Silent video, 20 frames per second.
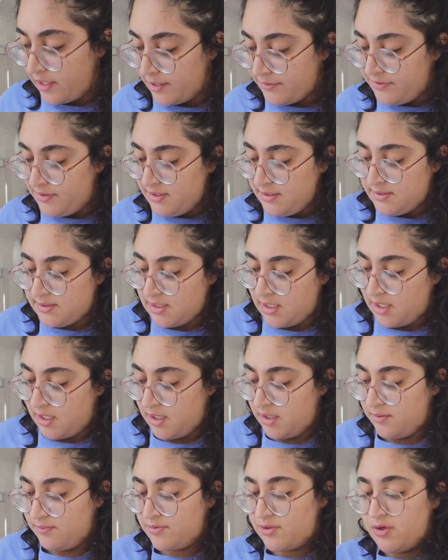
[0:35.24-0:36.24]
got this
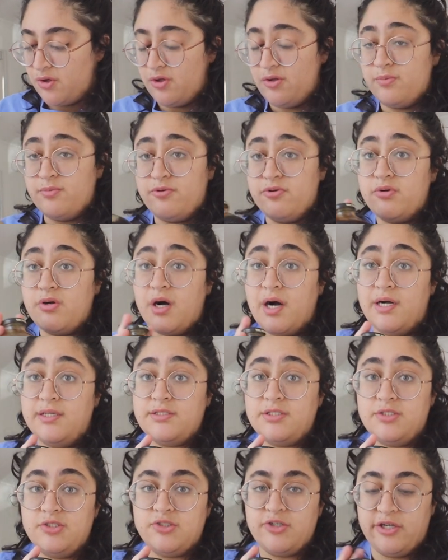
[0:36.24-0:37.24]
cold brew
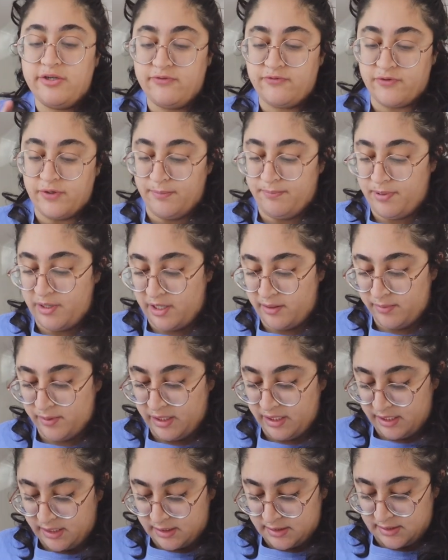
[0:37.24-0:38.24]
concentrate from
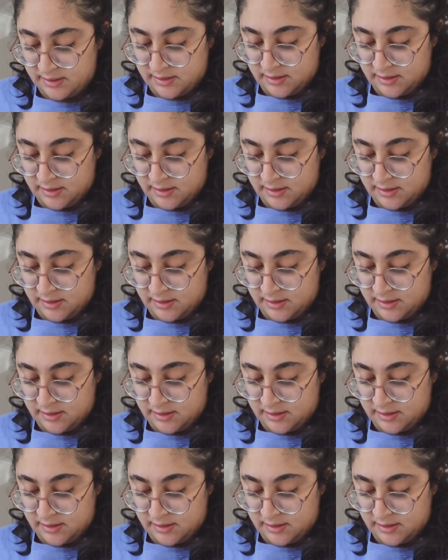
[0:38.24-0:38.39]
Publix